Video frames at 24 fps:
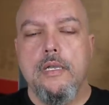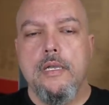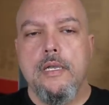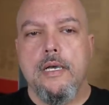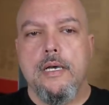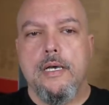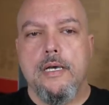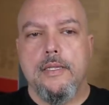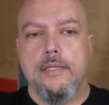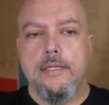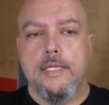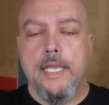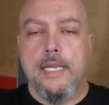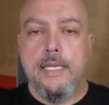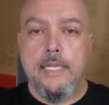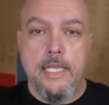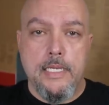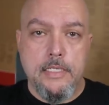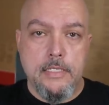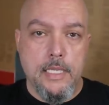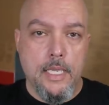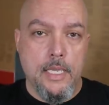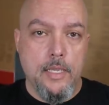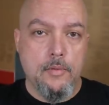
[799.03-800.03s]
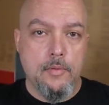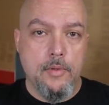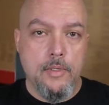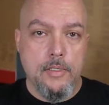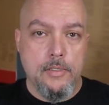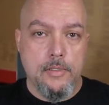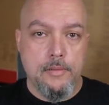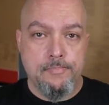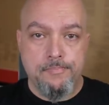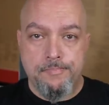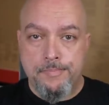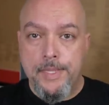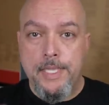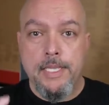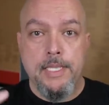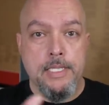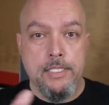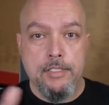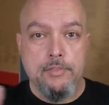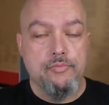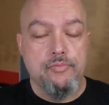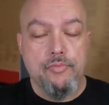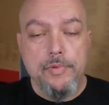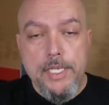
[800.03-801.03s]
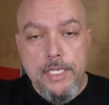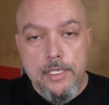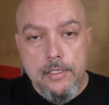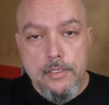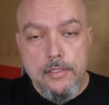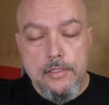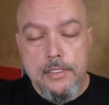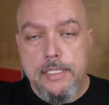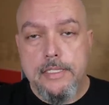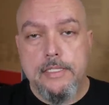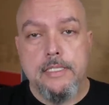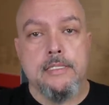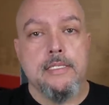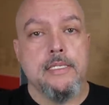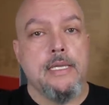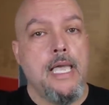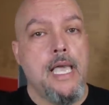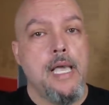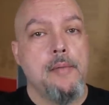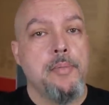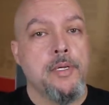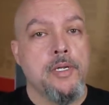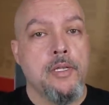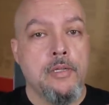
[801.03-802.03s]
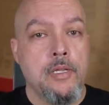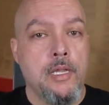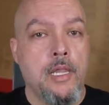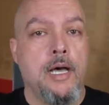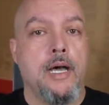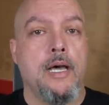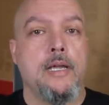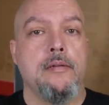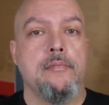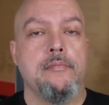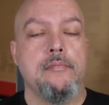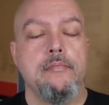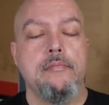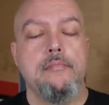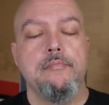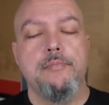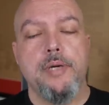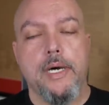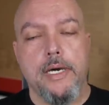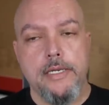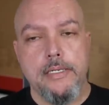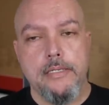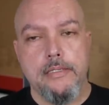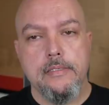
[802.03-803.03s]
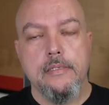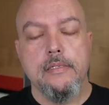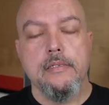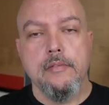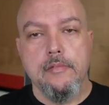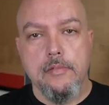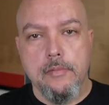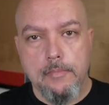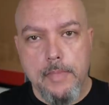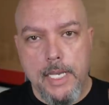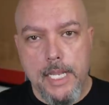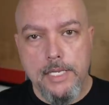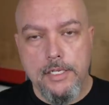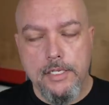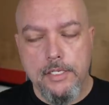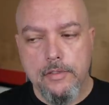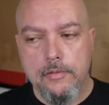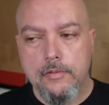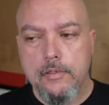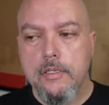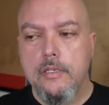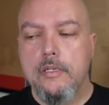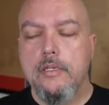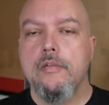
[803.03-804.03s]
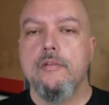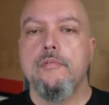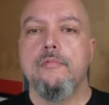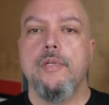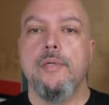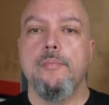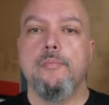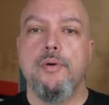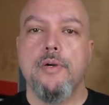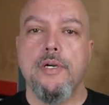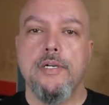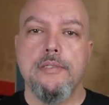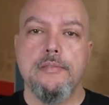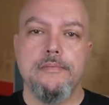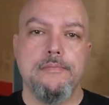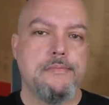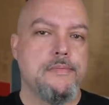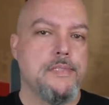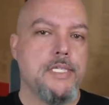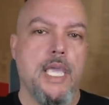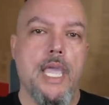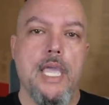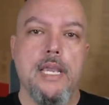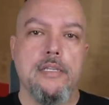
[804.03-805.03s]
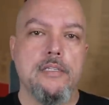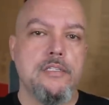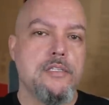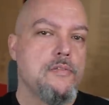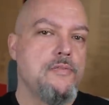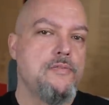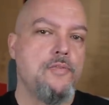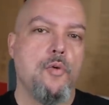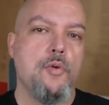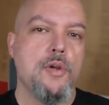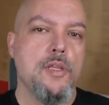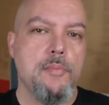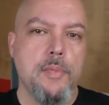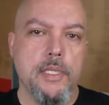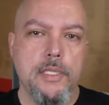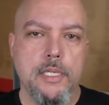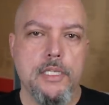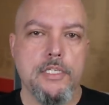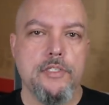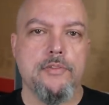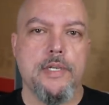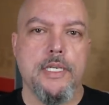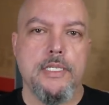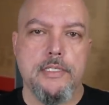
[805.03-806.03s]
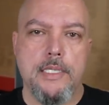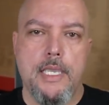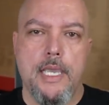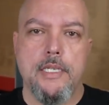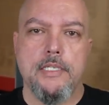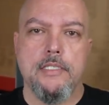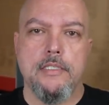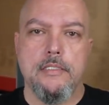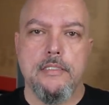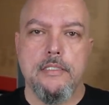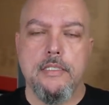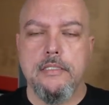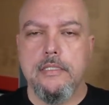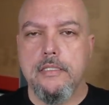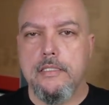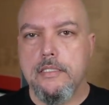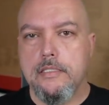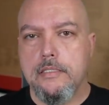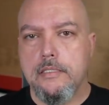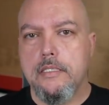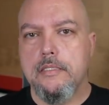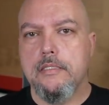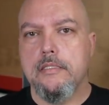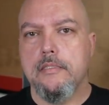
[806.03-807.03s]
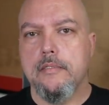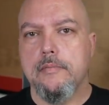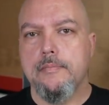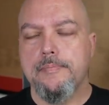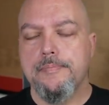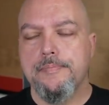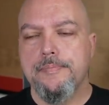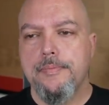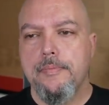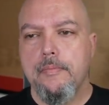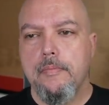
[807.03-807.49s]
Uh, the 88 day thing is real. It doesn't happen a lot, but mind you, we put 10 to 40 million transactions into the system.